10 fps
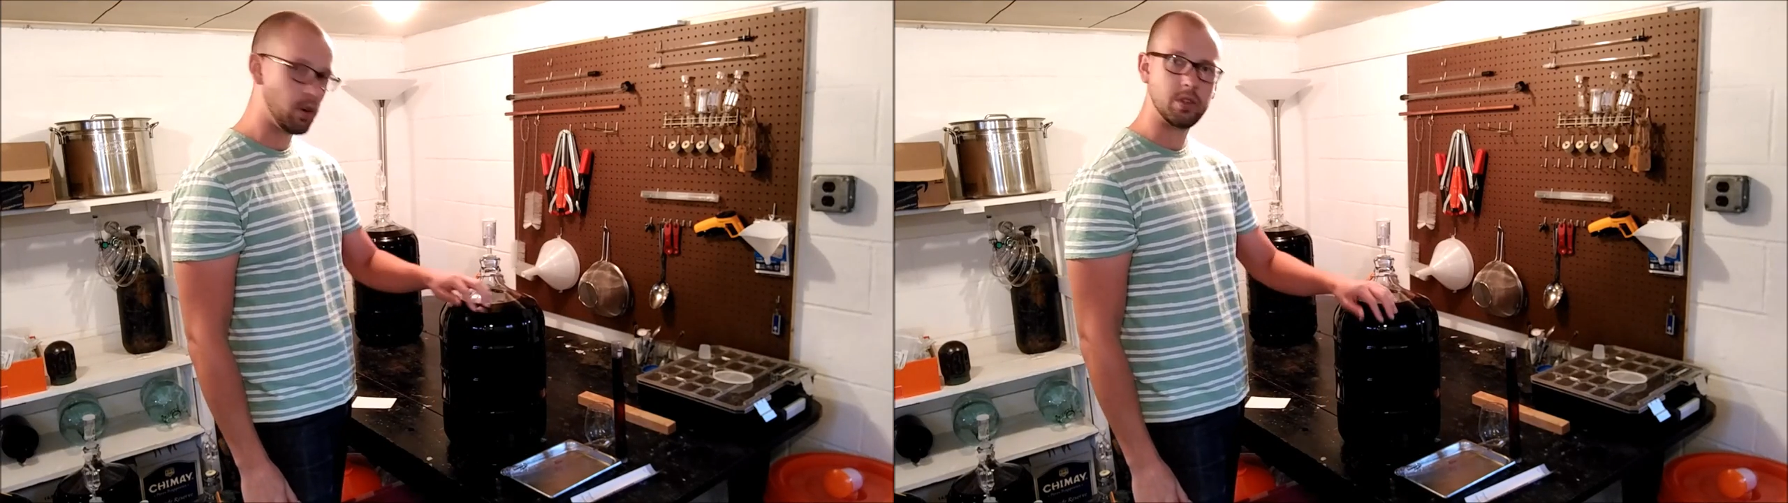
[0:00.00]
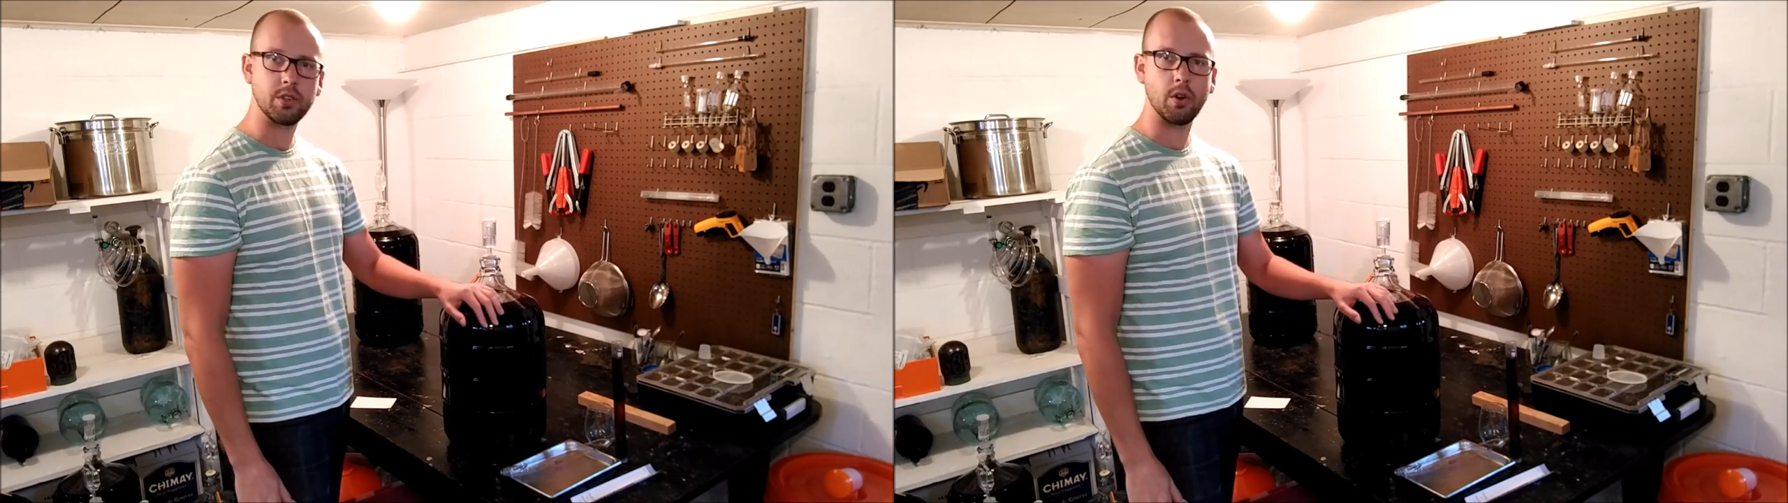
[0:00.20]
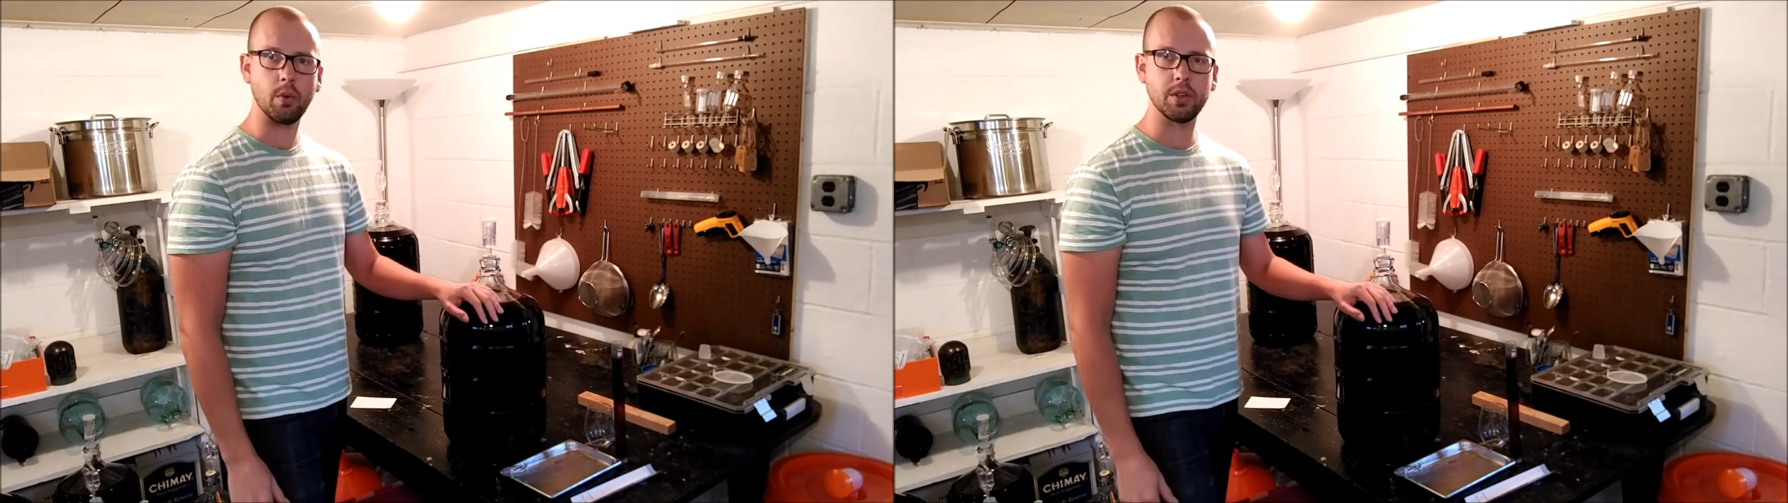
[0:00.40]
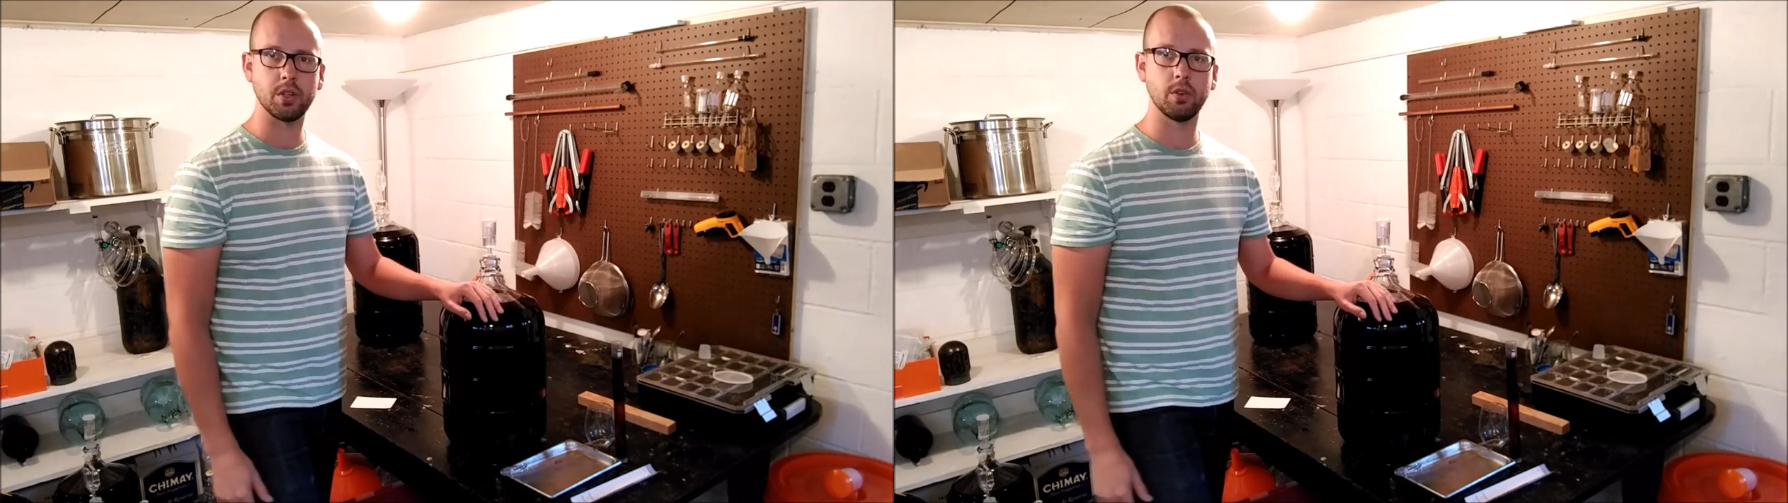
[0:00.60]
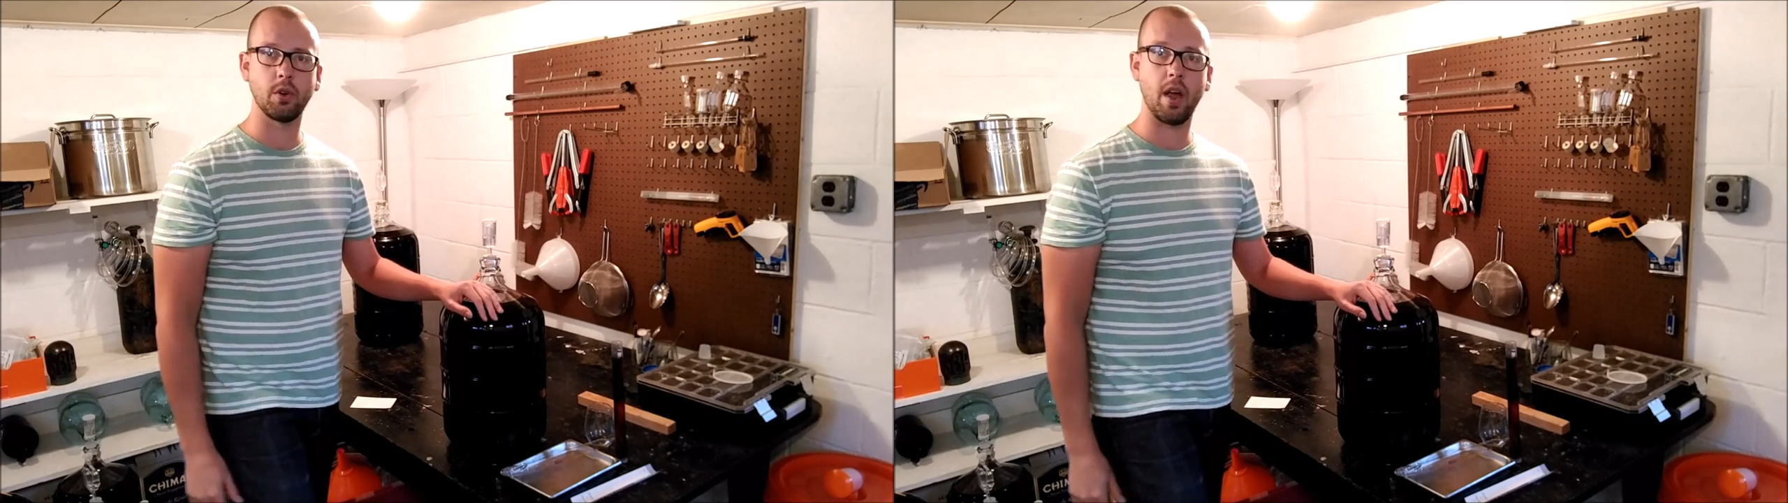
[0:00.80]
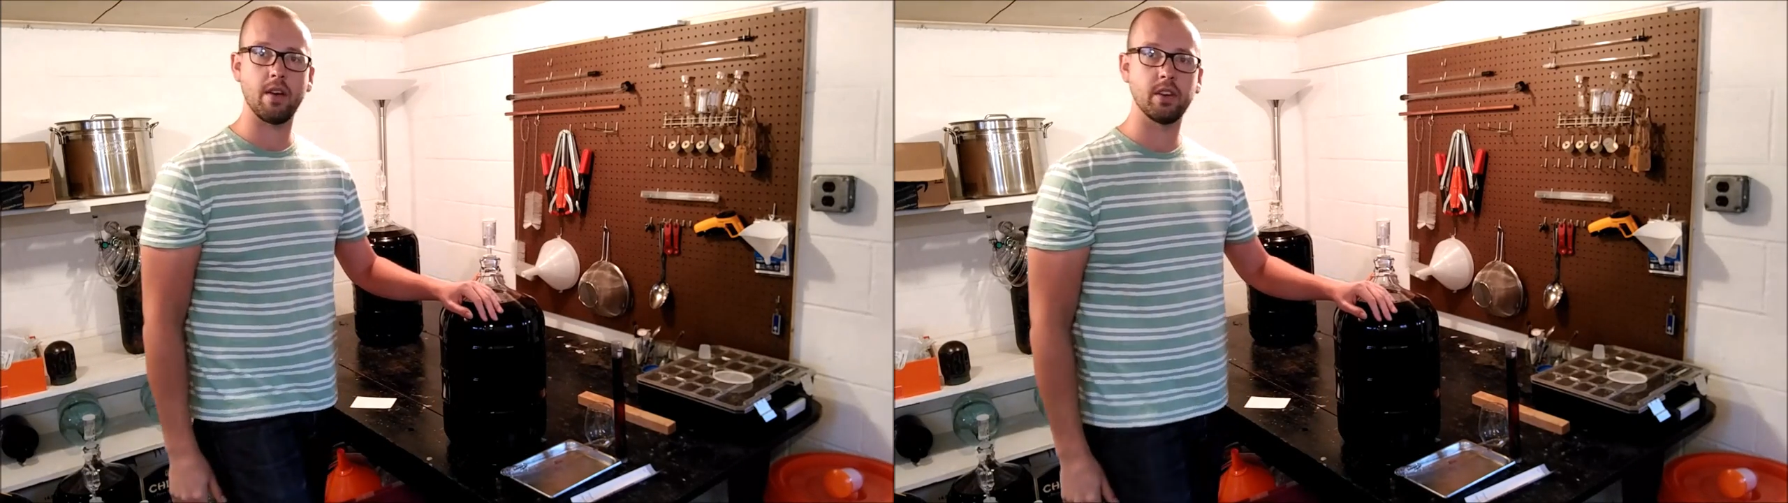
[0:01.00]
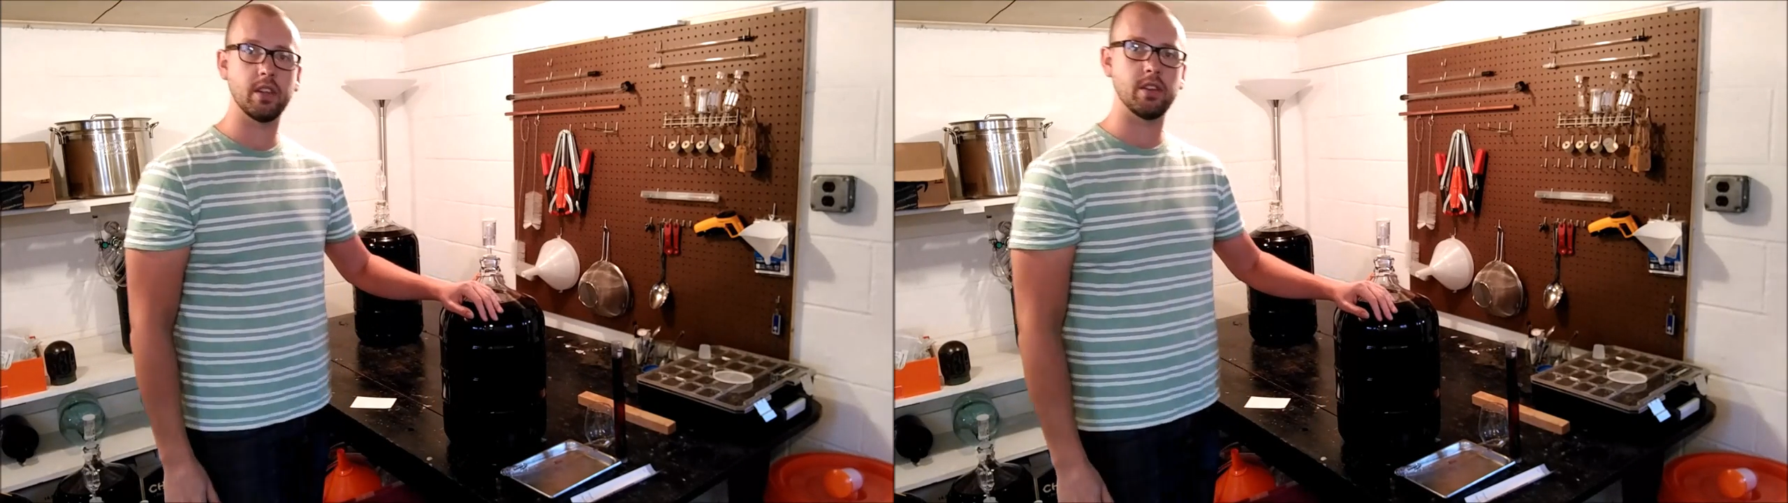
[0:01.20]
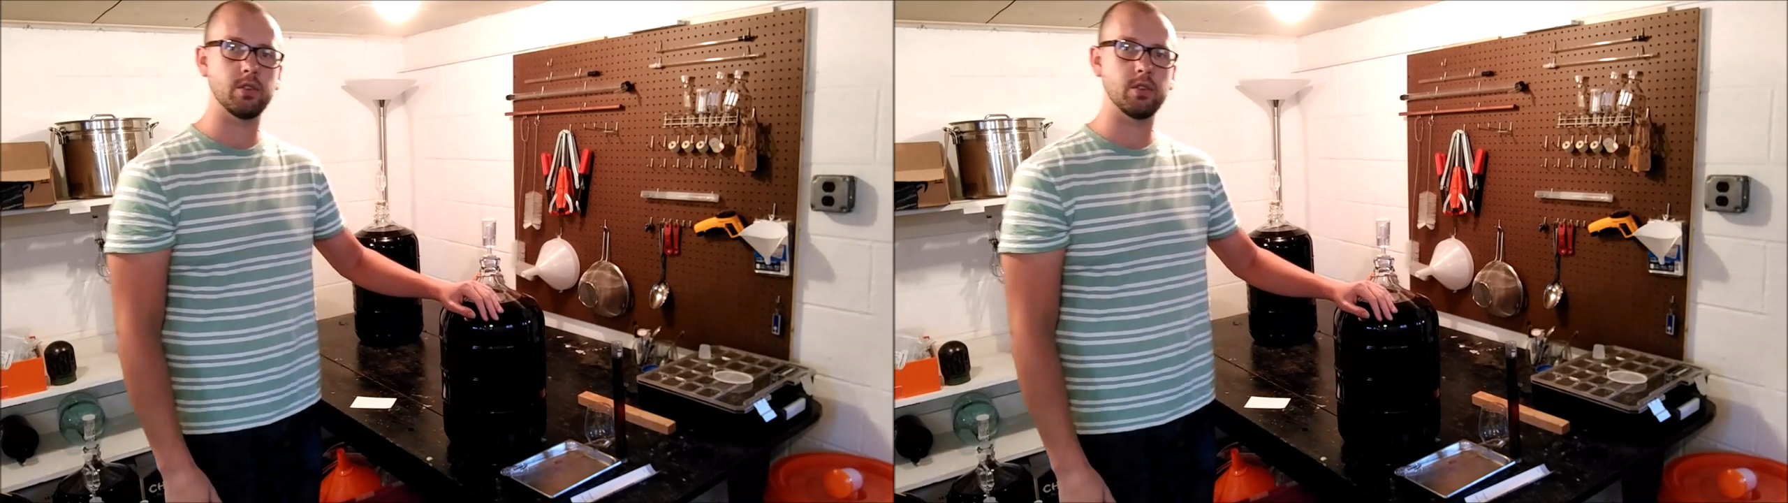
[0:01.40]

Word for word: know is your original gravity that